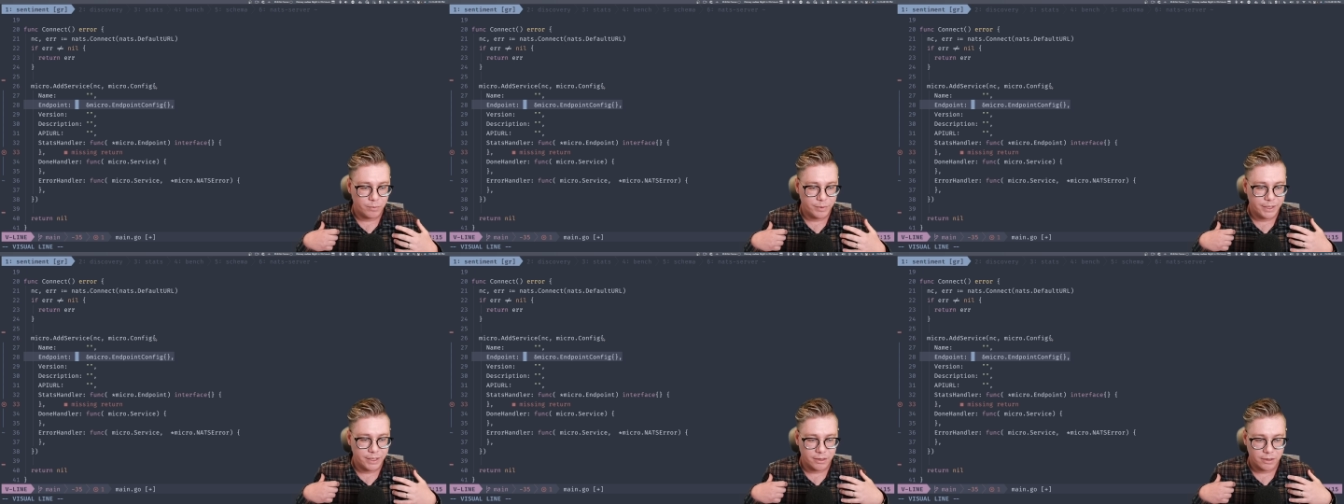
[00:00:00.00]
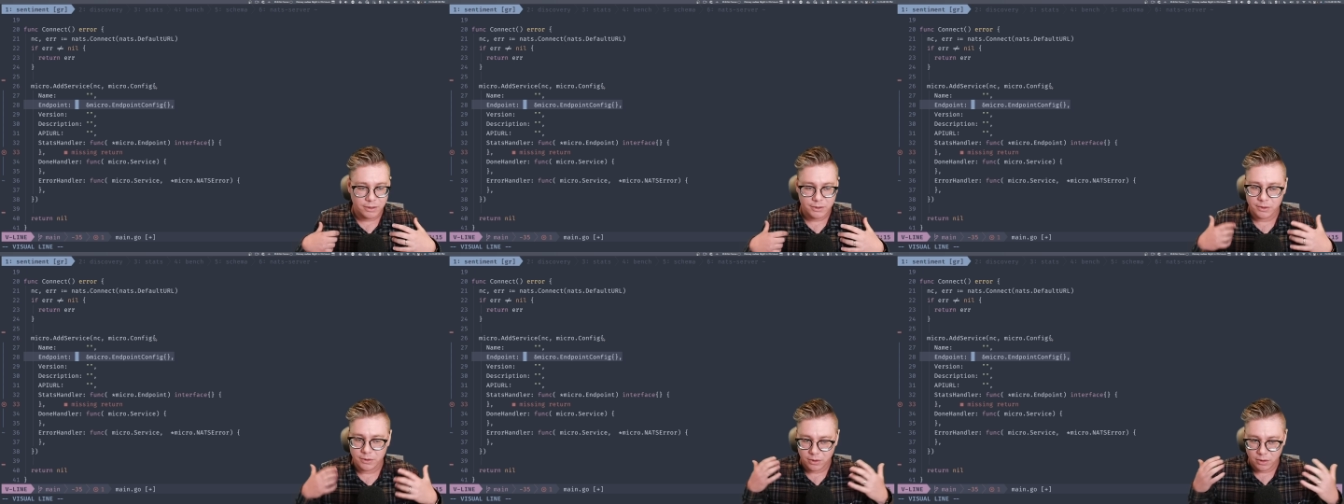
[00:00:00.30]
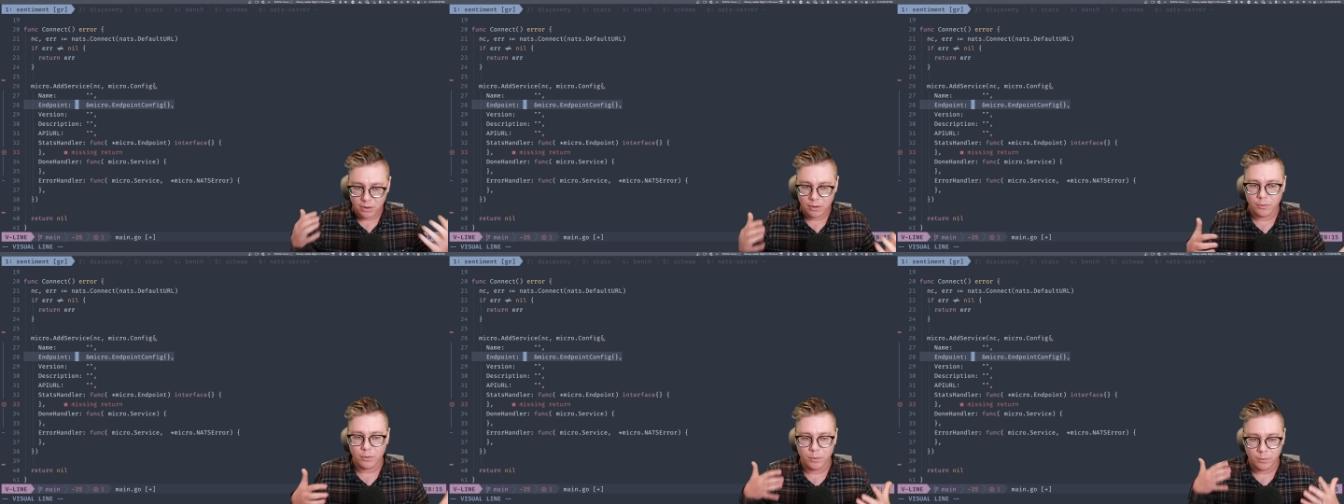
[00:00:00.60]
we can also
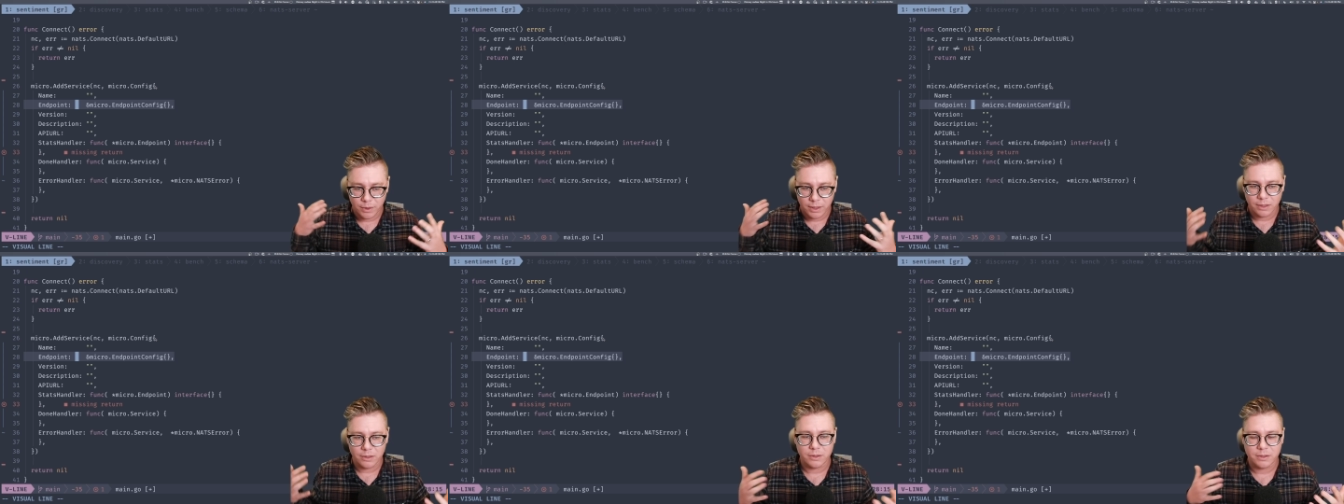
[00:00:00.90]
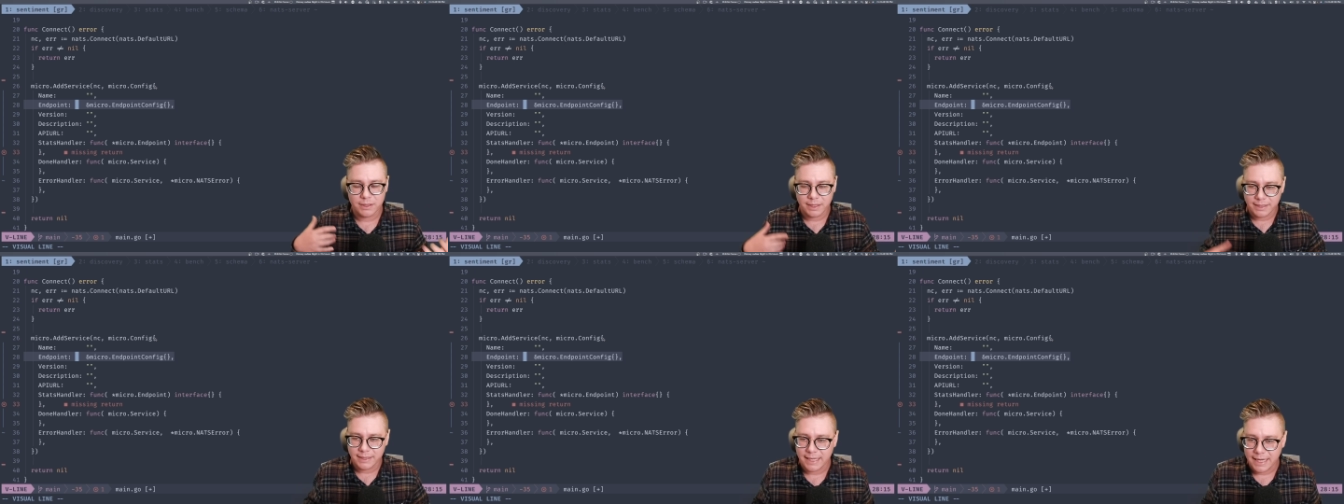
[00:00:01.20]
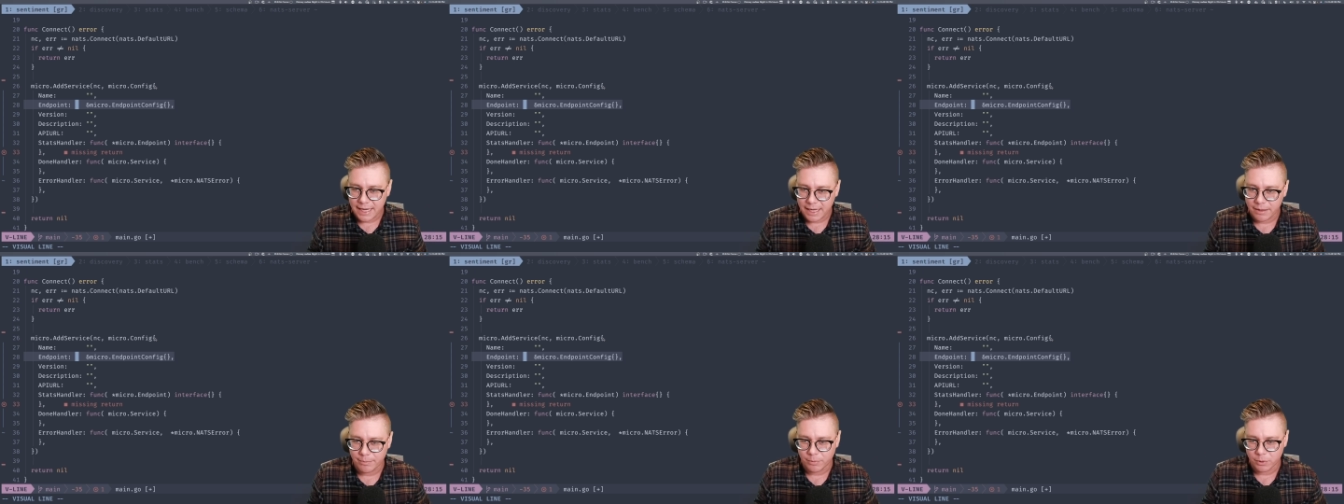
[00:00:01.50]
go over what it looks like
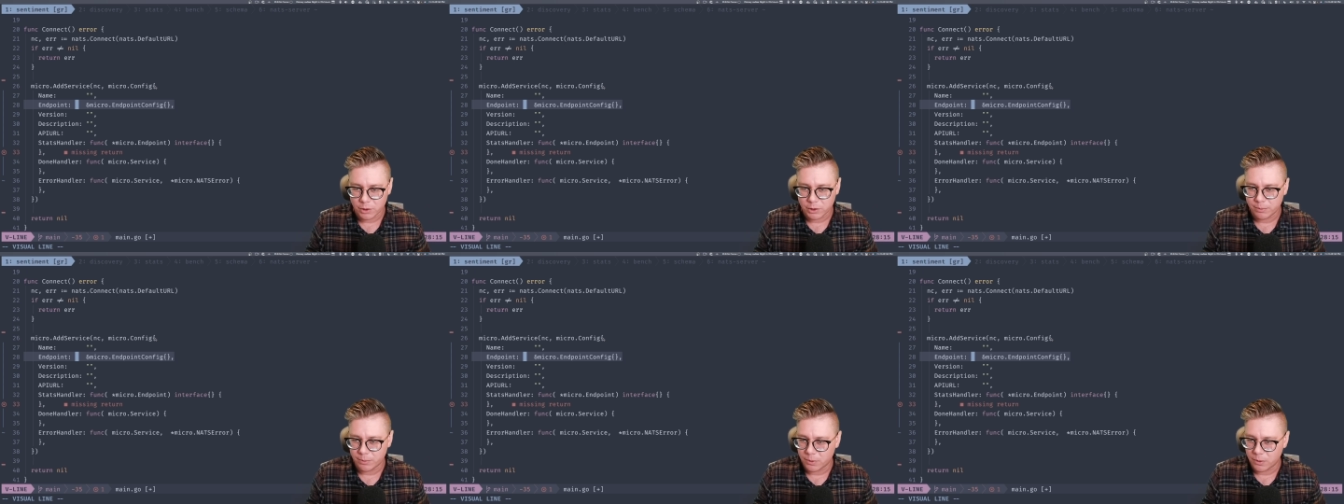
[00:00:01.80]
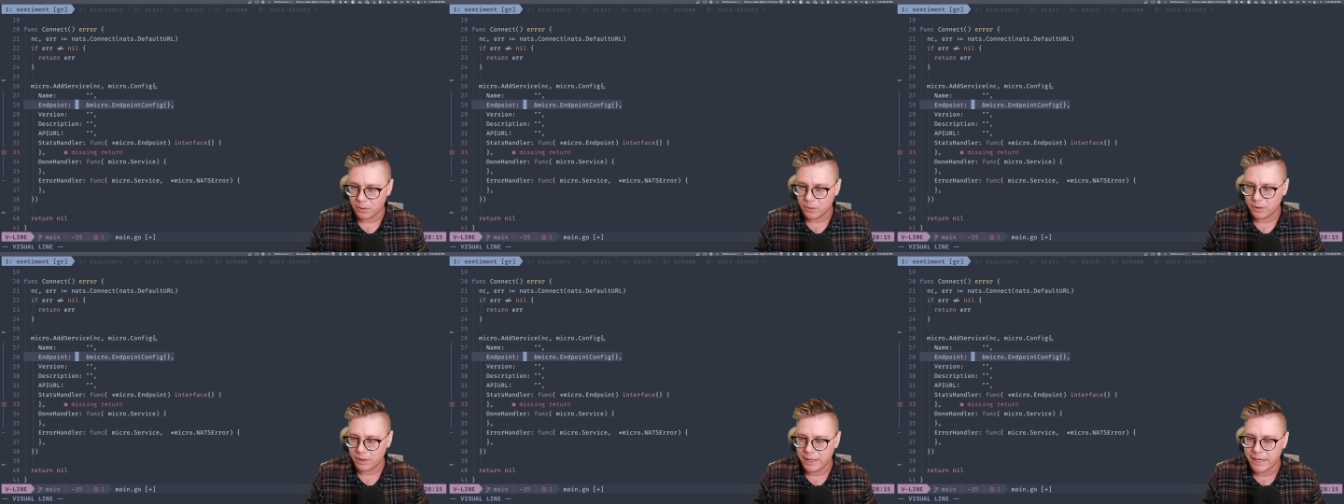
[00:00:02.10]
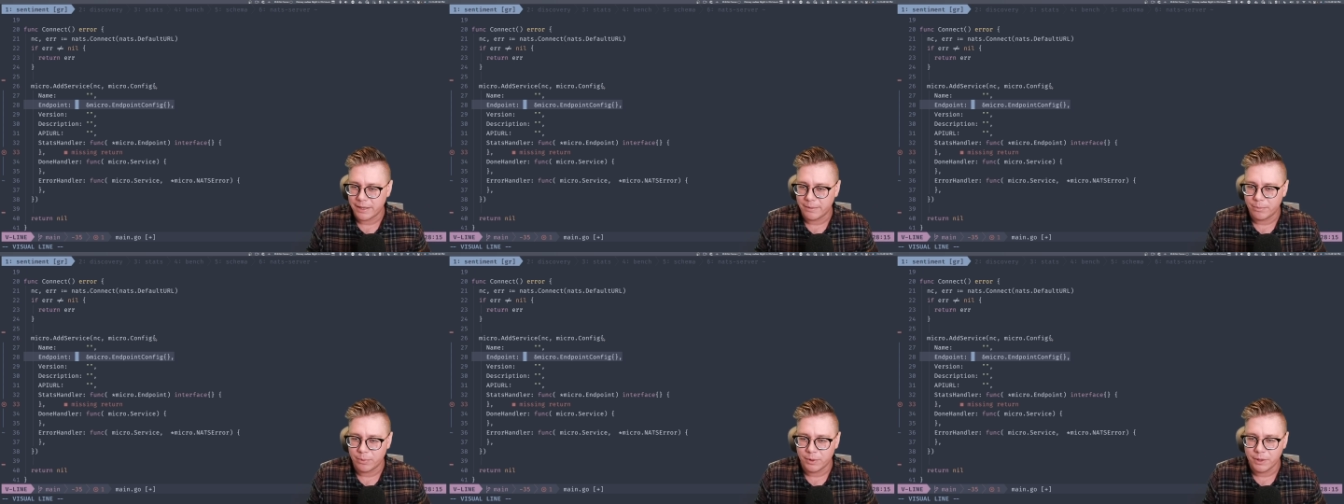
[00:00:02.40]
to add multiple
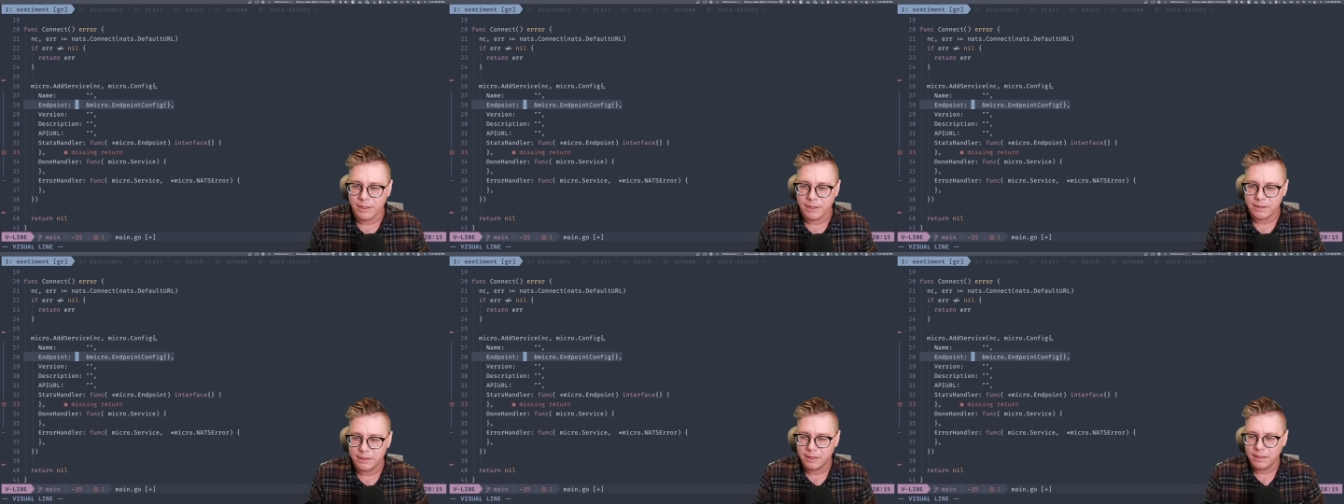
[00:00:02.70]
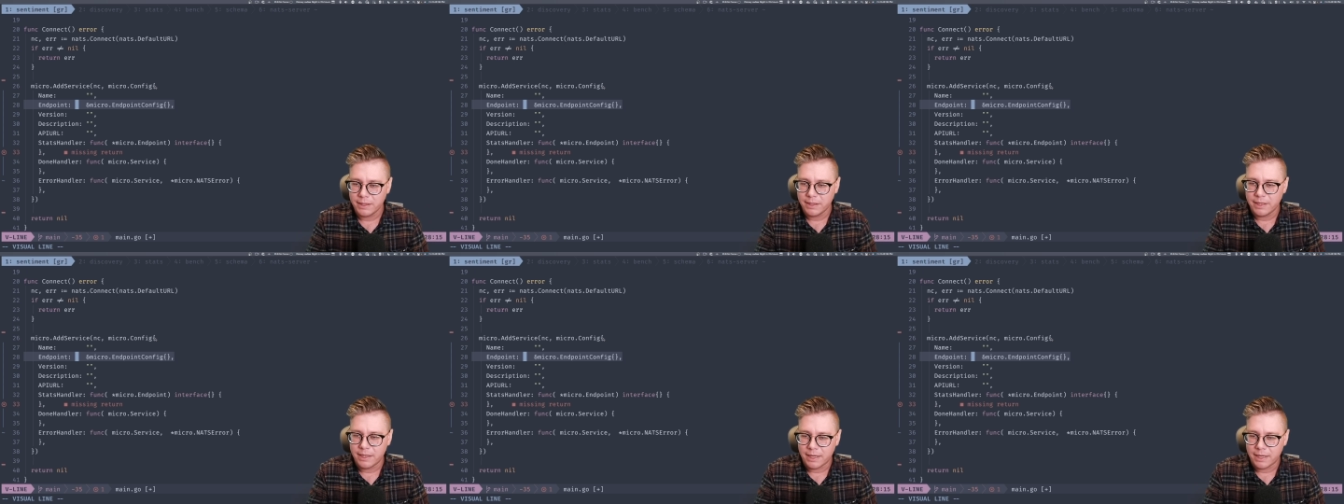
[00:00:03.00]
endpoints.